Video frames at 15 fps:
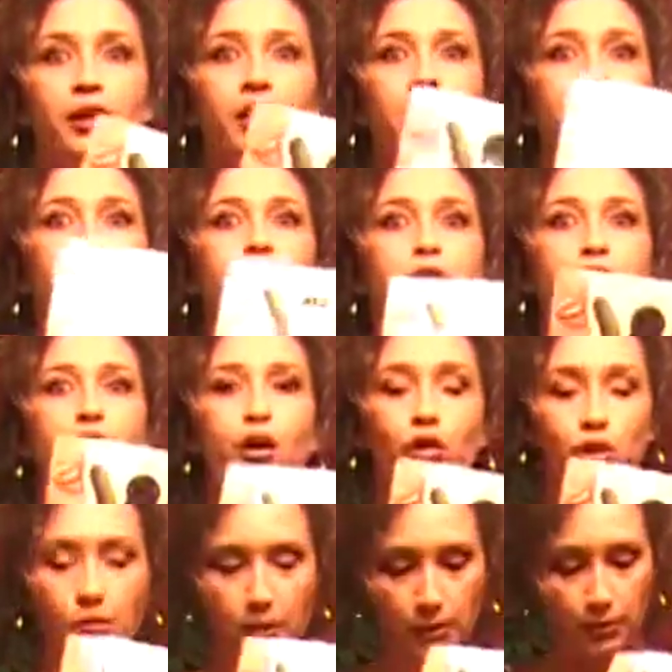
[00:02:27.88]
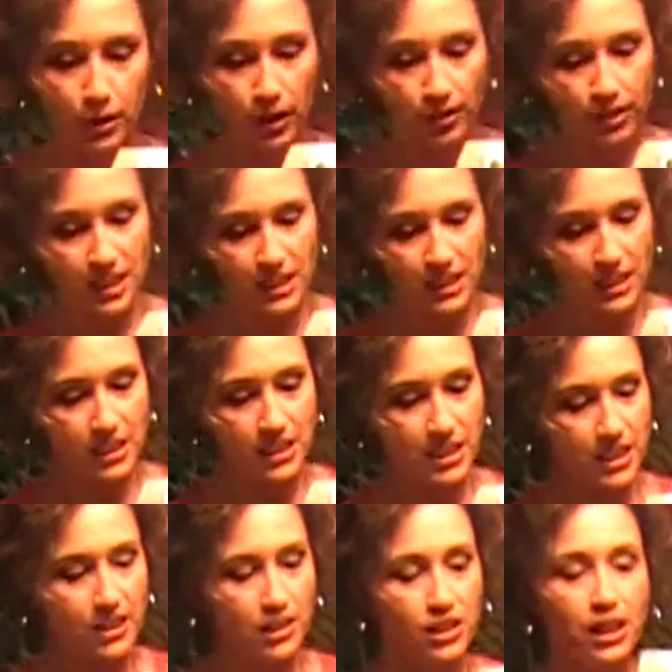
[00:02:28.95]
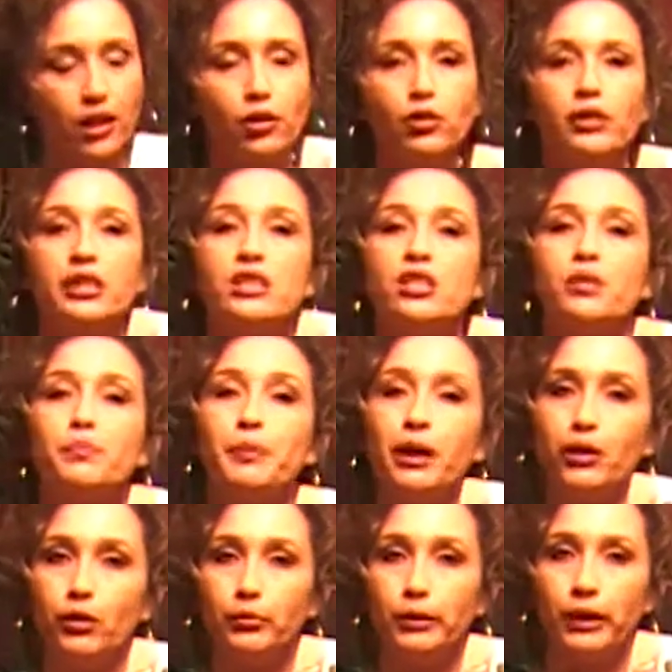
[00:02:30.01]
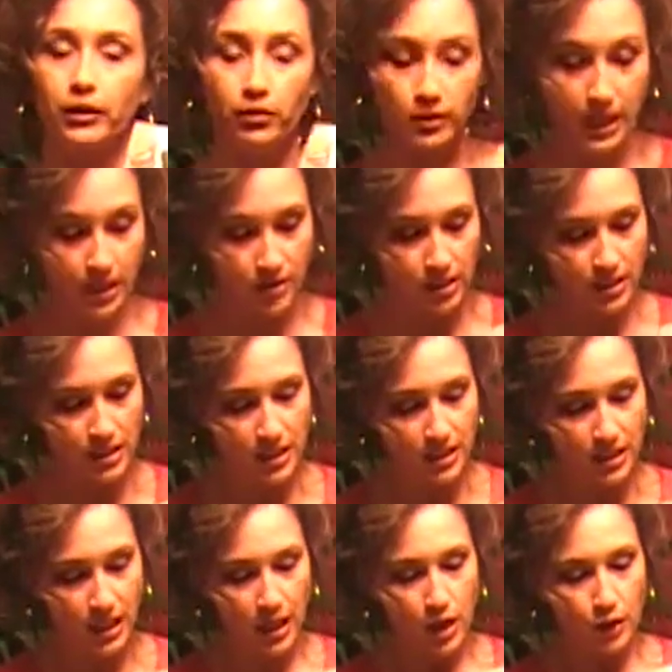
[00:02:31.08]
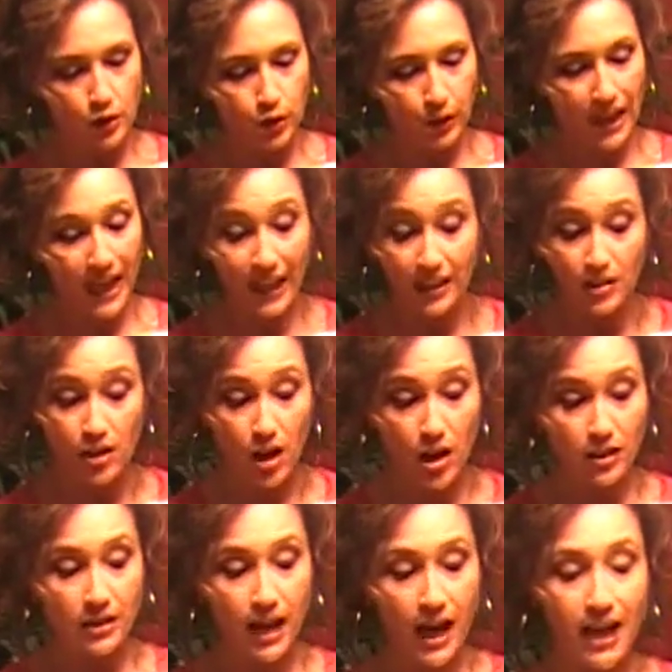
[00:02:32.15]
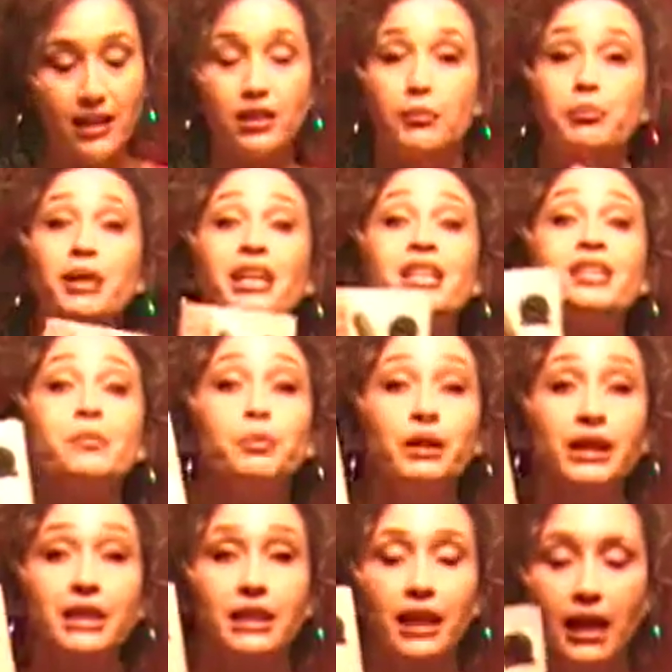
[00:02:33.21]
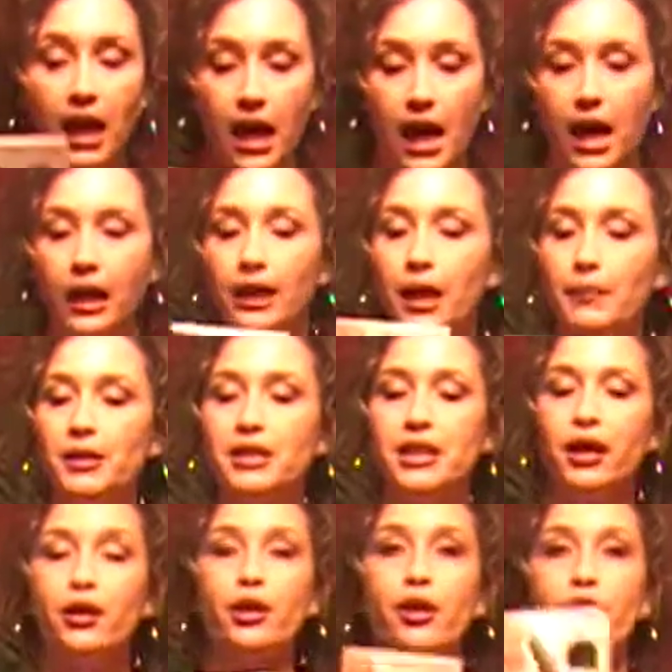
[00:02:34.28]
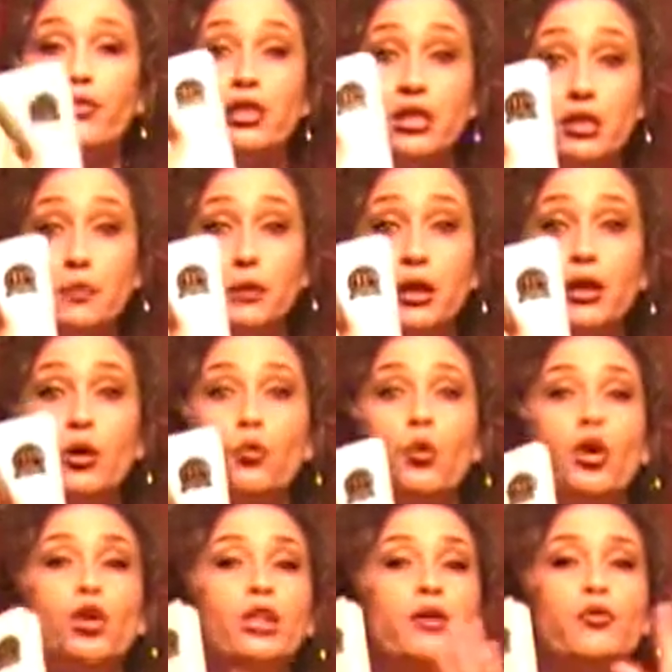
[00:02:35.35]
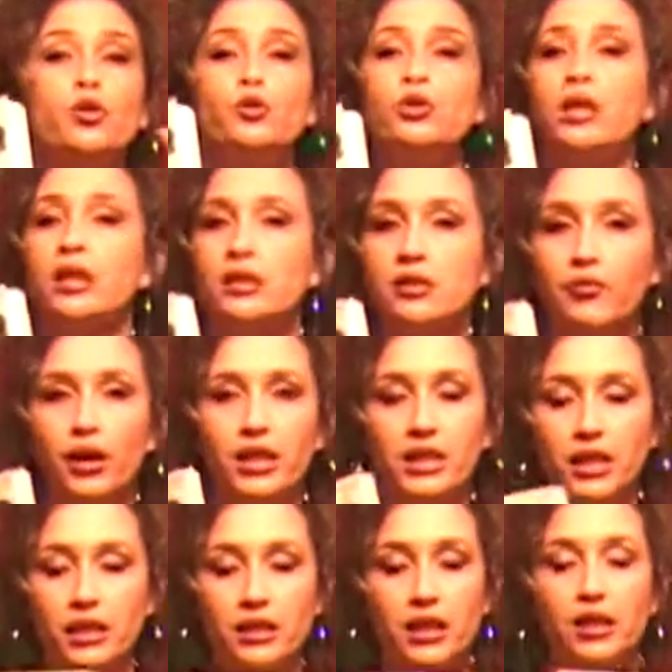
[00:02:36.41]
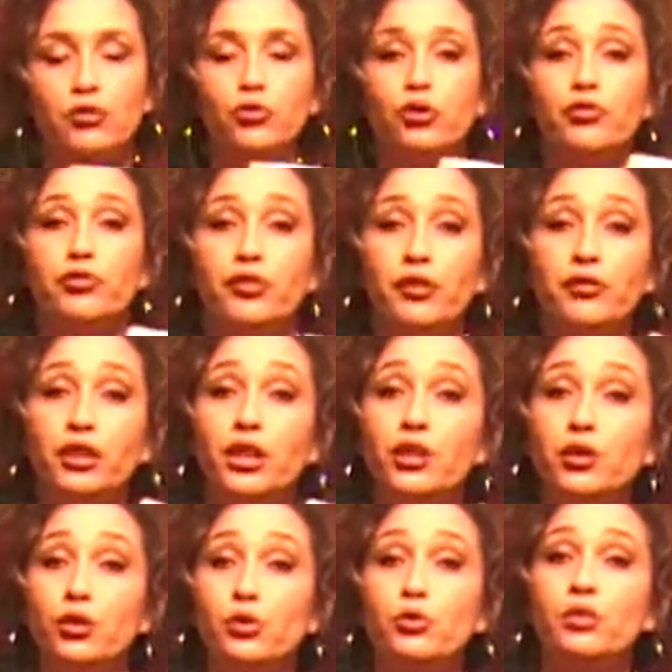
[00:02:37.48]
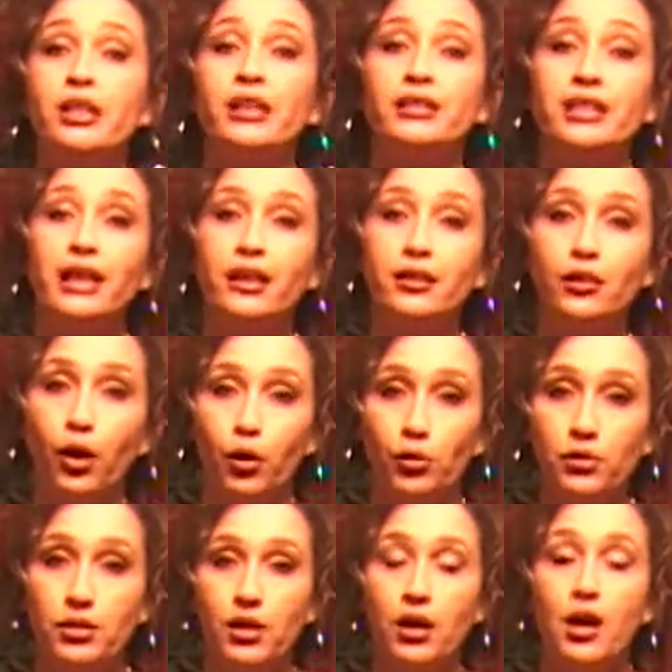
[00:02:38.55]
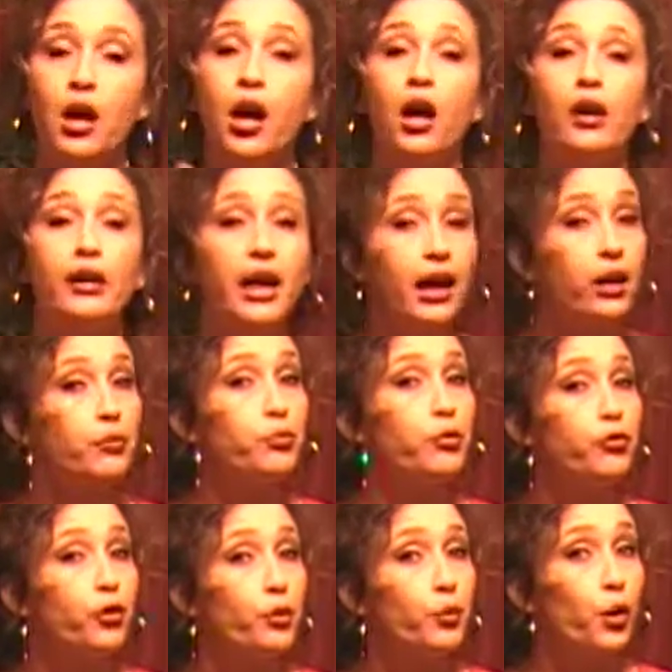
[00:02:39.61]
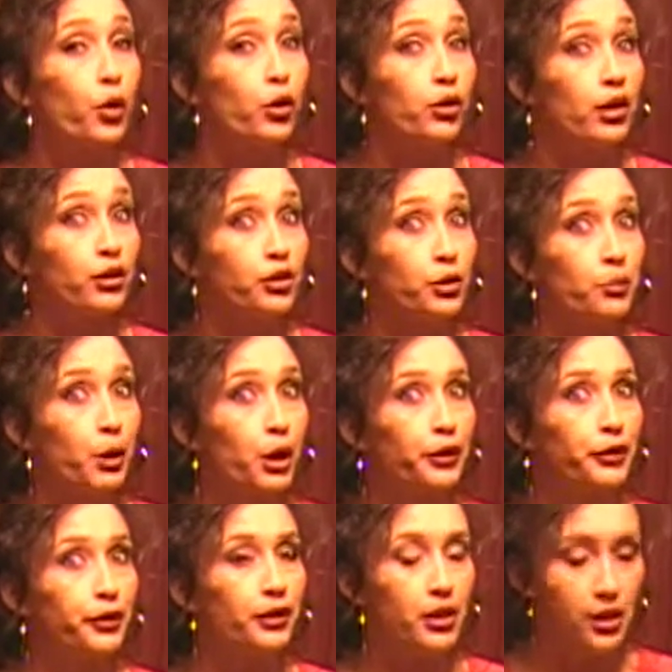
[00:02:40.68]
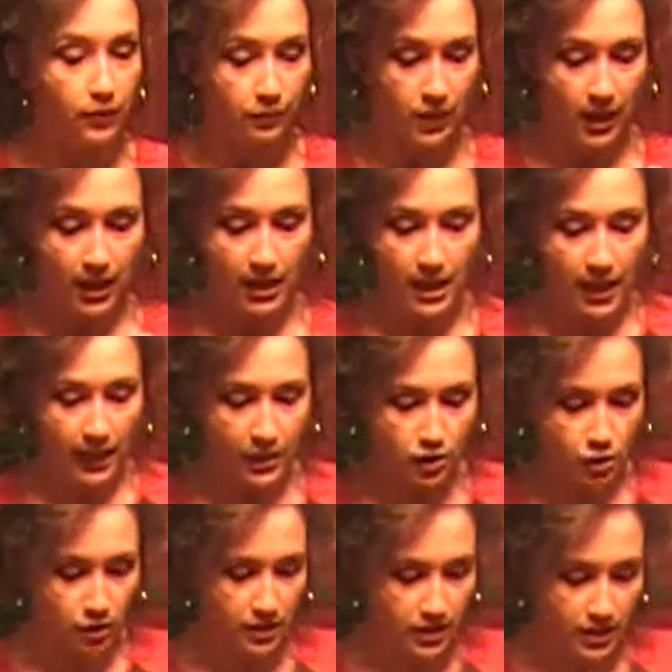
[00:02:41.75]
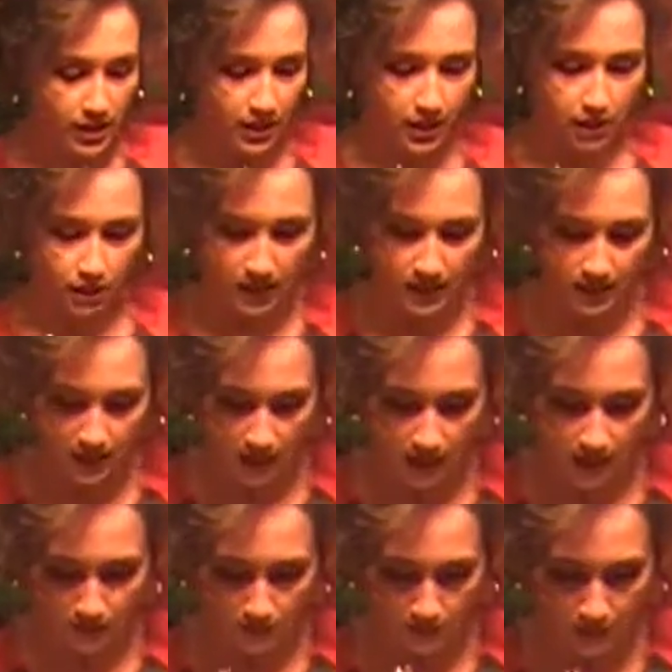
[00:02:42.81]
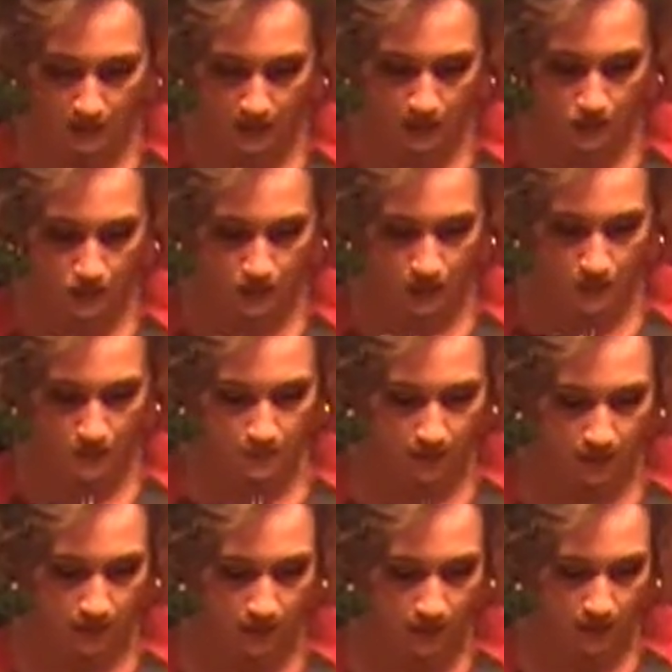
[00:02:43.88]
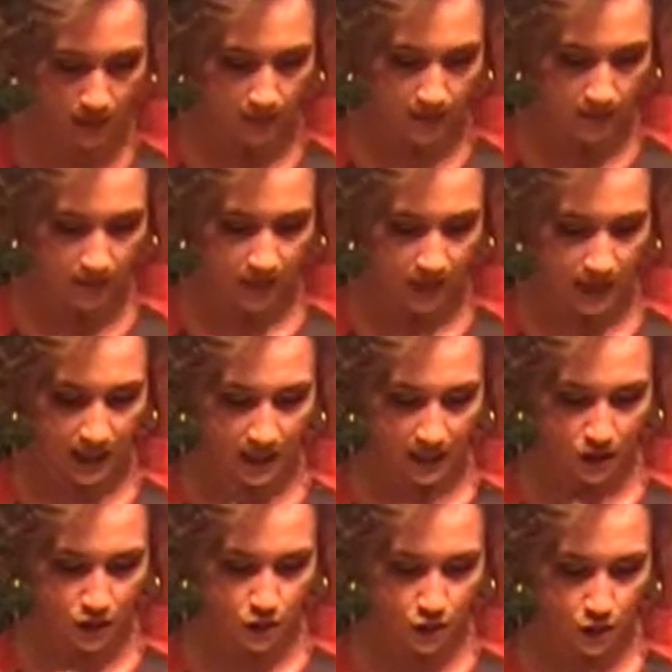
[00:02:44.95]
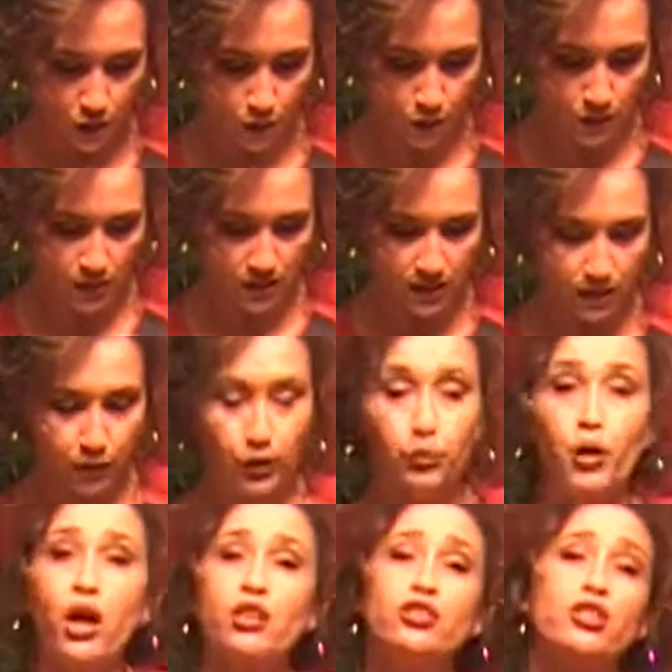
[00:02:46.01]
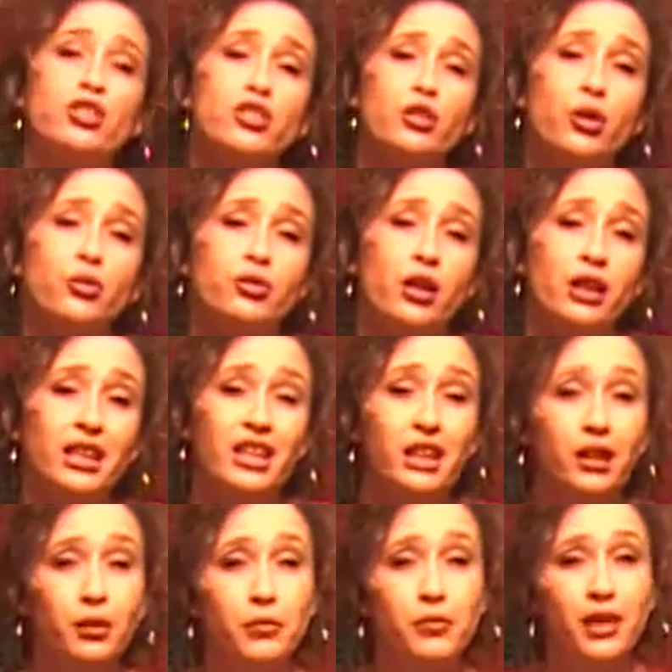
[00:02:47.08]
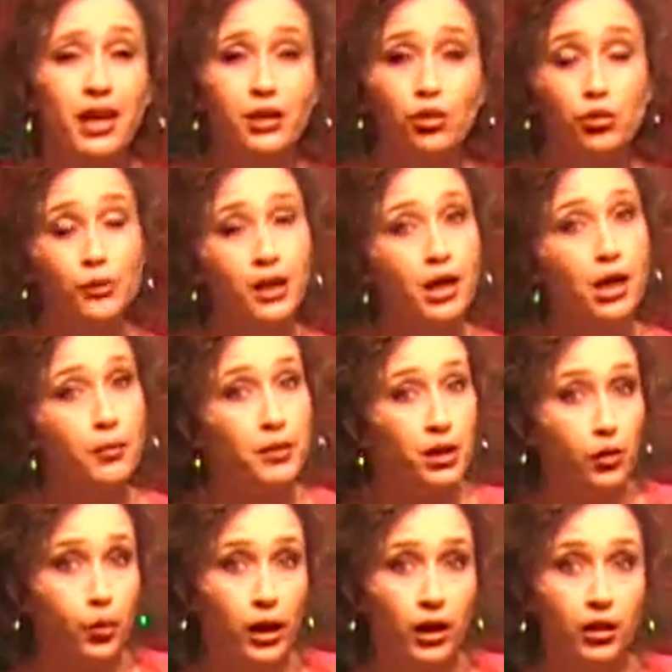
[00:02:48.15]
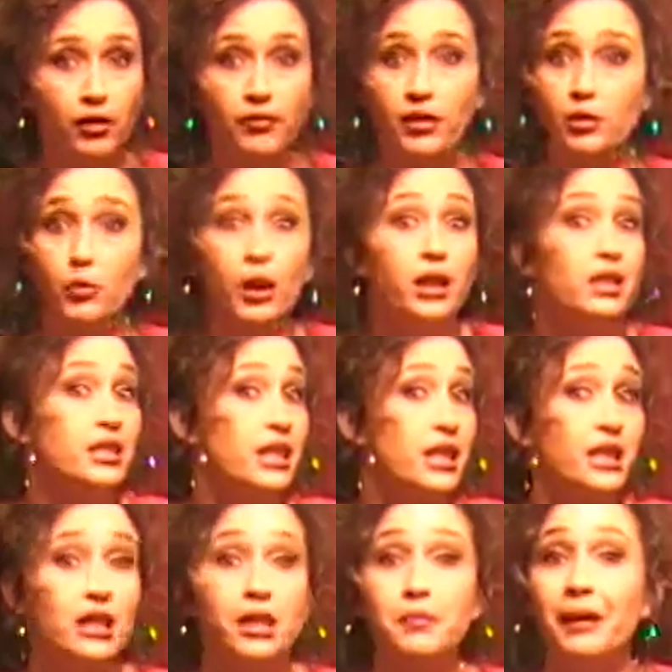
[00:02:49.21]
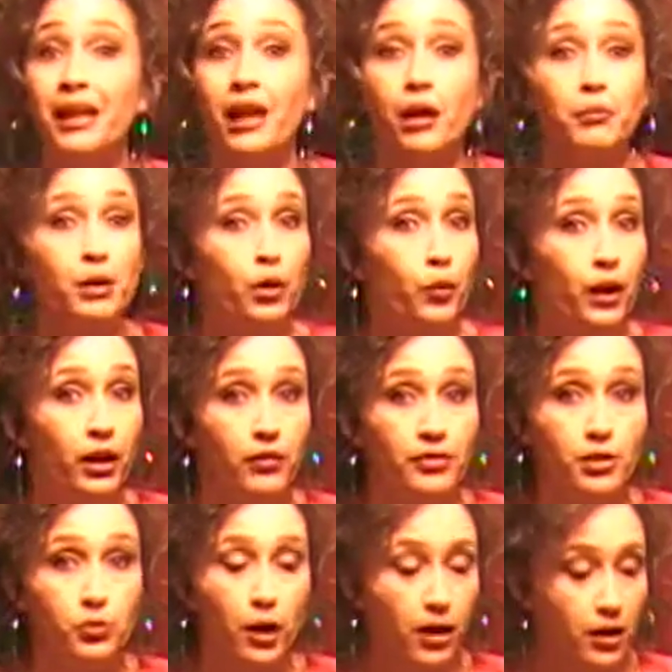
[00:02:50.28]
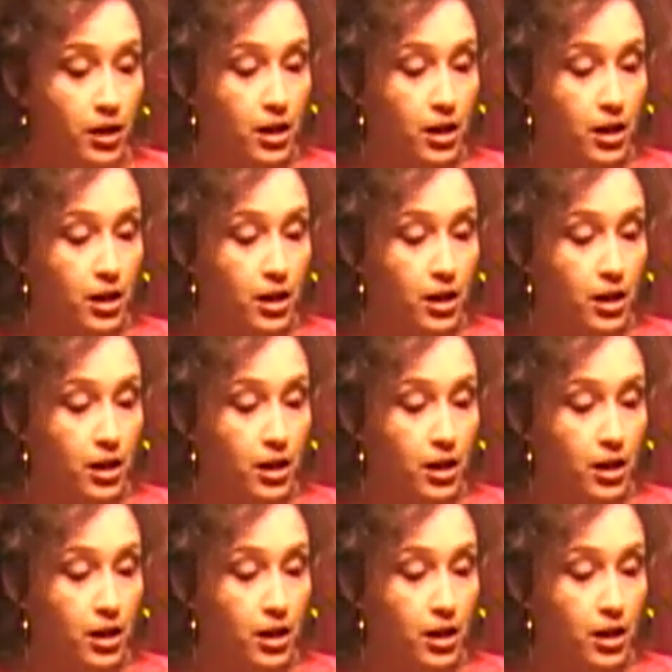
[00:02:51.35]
is the ultimate book. This is the Tickle His Pickle book, okay? This is your hands-on guide to penis pleasing. Let me tell you, this book will give you tons of ideas. It gives you 50 do's and 10 don'ts on how to perform oral on your partner, okay? And as you can see here, it's got different pictures in the book, okay? And it shows different erogenous zones on him that you may not be aware of, as well as he may not be aware of as well,